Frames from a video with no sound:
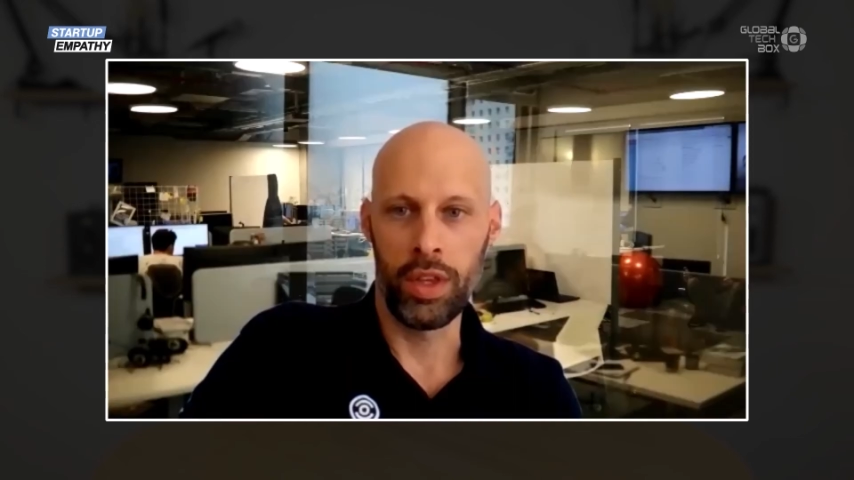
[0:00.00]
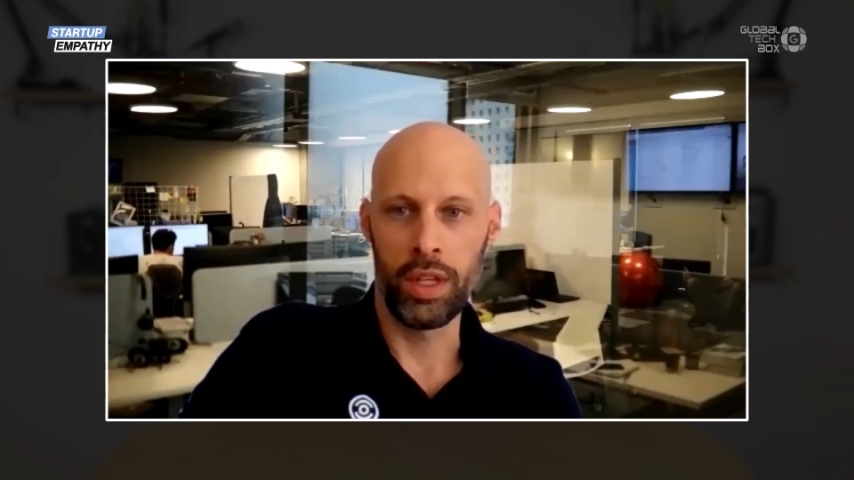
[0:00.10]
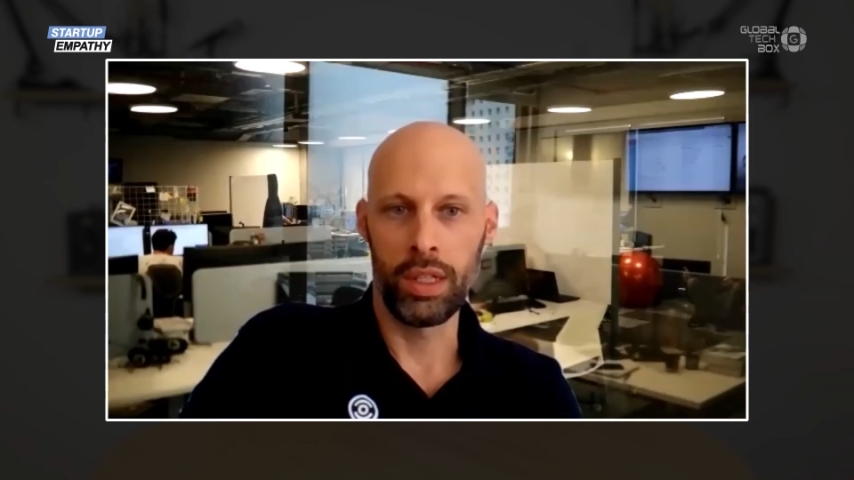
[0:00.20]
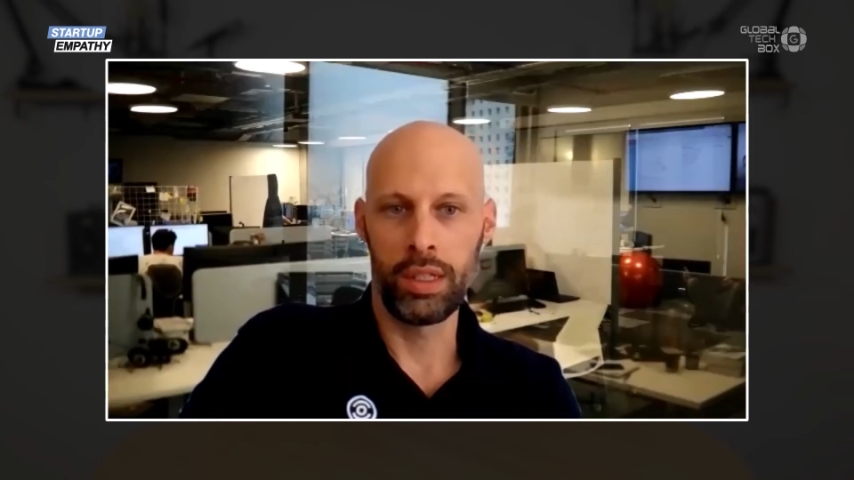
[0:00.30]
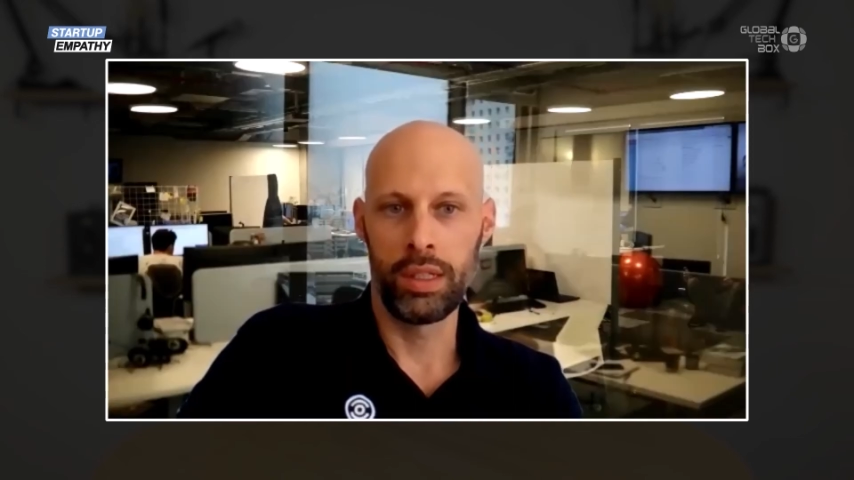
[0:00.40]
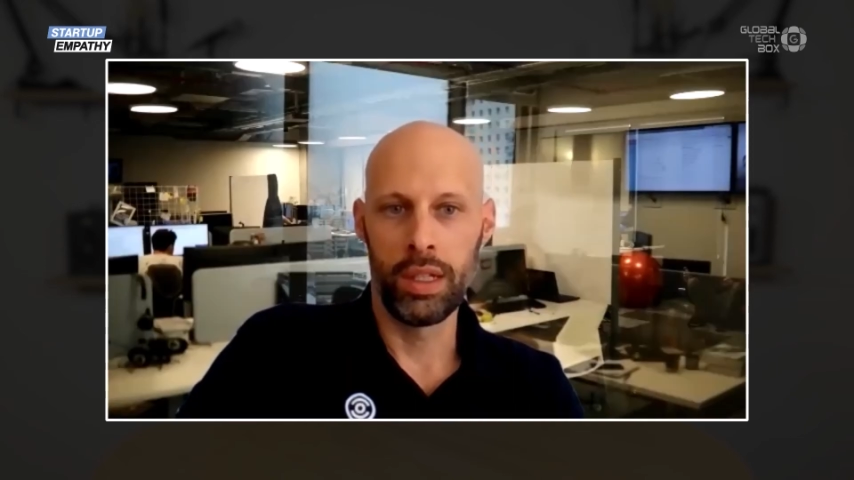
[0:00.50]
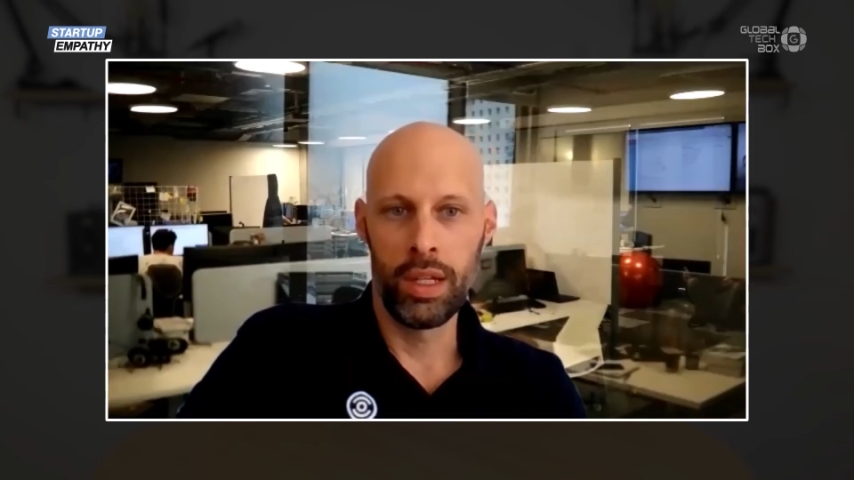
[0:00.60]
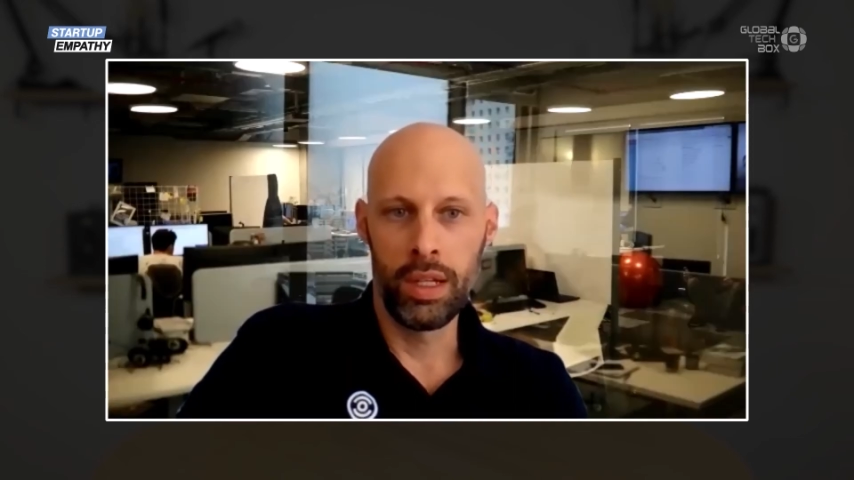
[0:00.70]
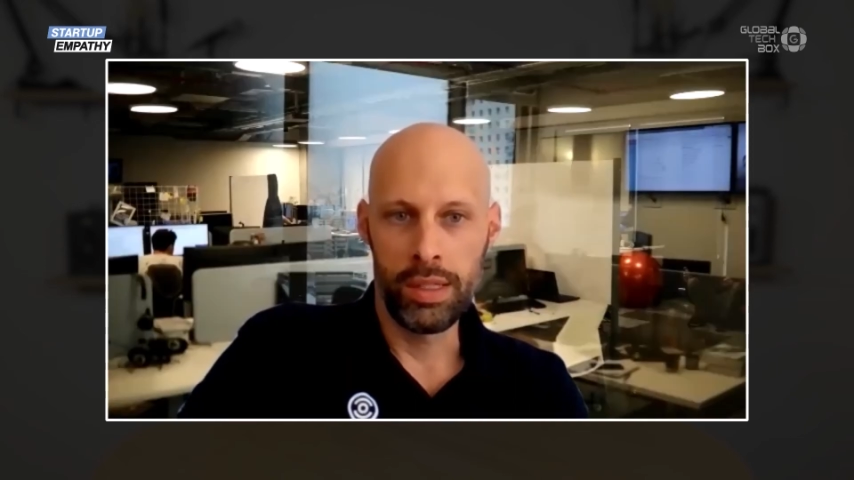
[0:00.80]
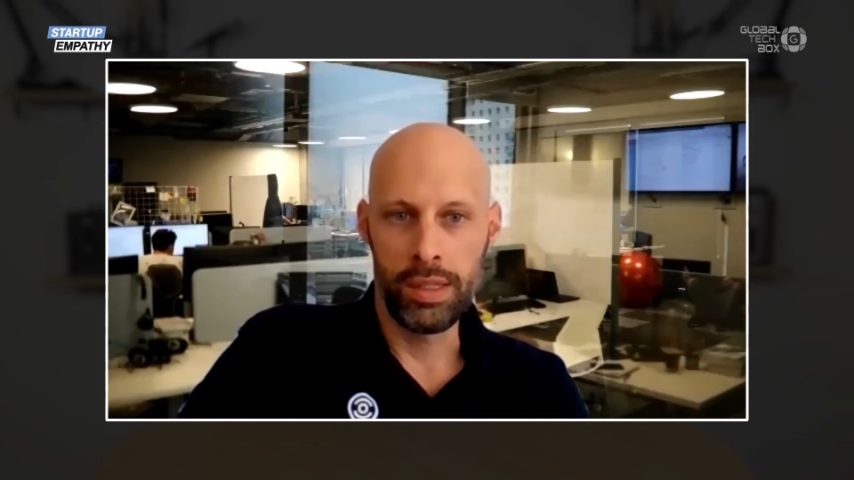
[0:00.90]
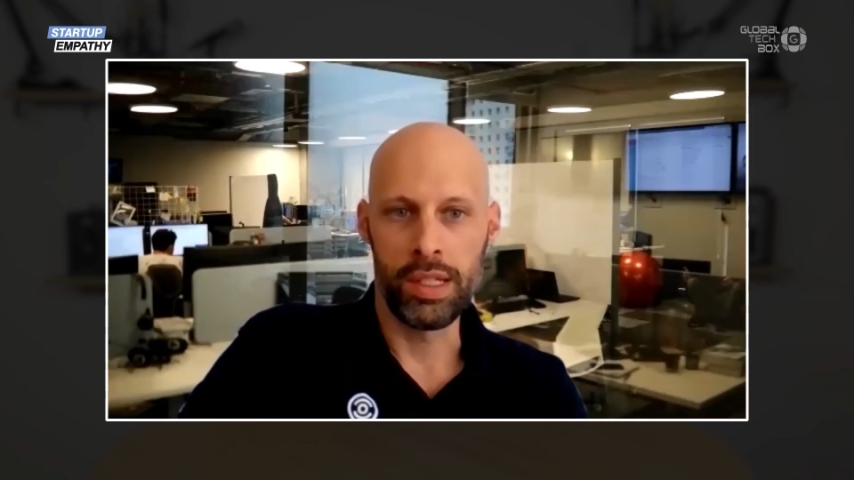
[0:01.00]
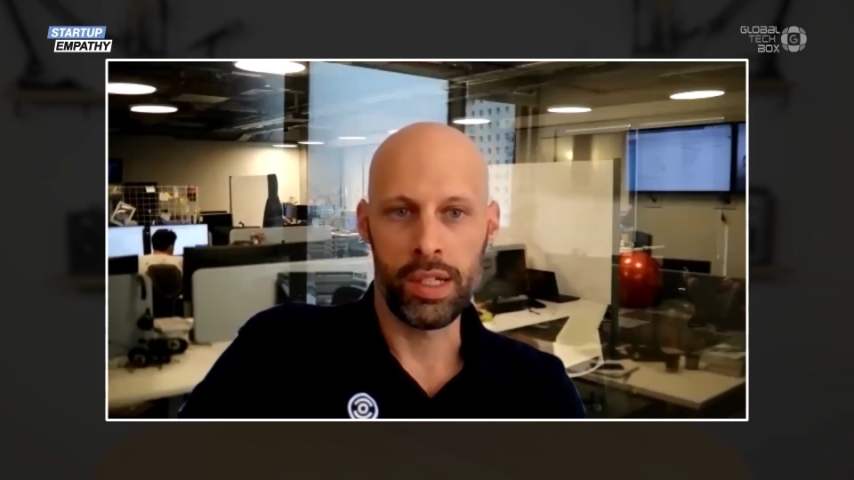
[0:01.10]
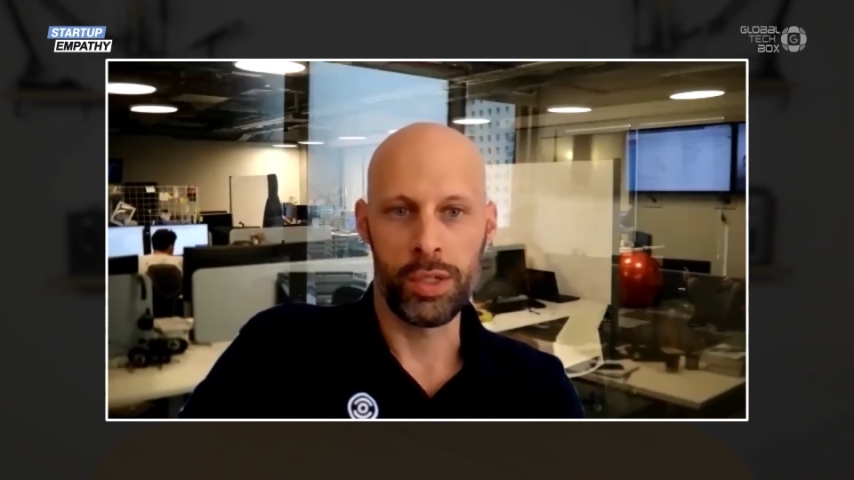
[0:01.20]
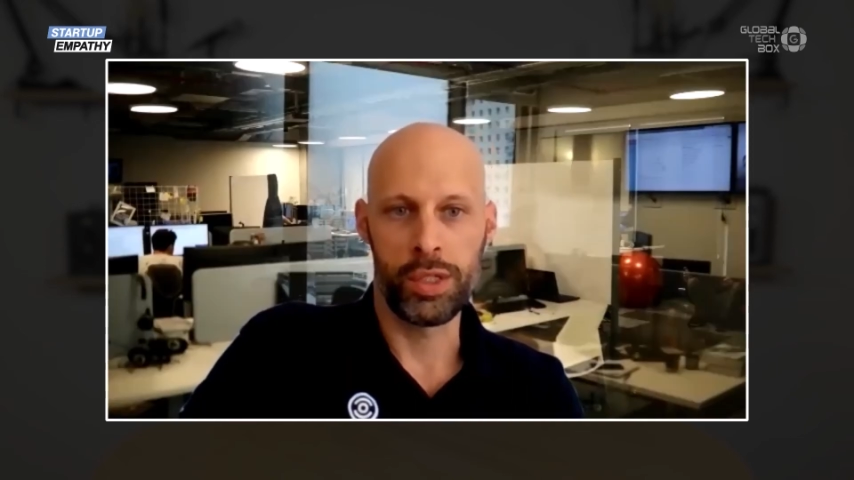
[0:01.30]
think since our